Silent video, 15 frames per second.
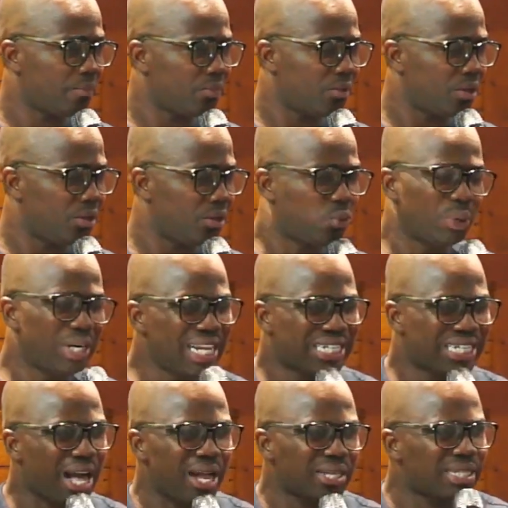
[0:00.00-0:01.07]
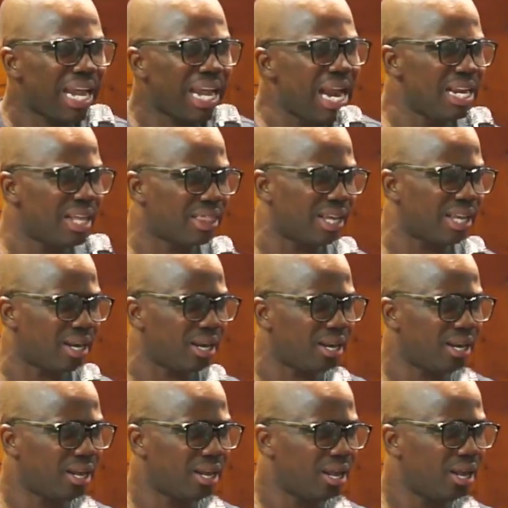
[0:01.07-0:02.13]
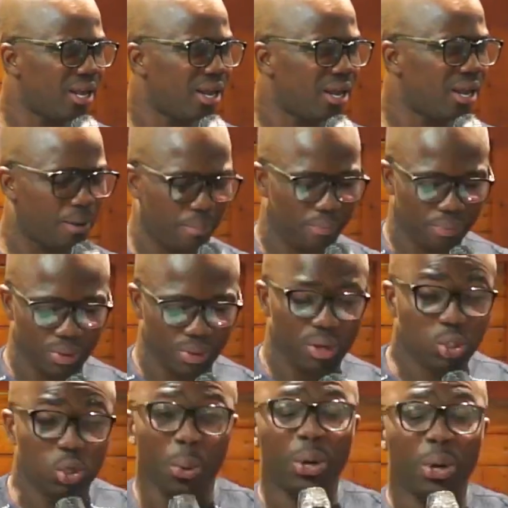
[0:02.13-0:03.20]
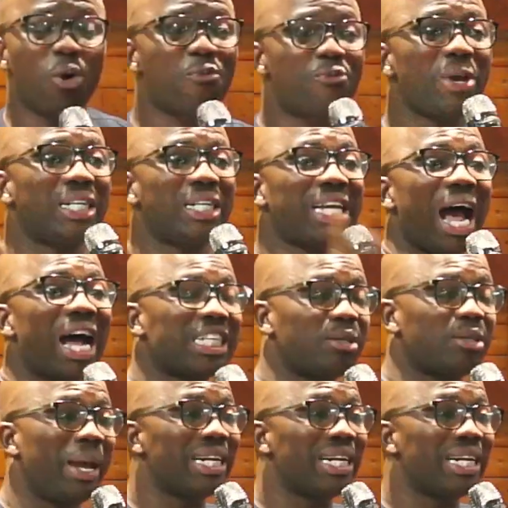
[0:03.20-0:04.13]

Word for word: to discuss anything. So we don't fear judgment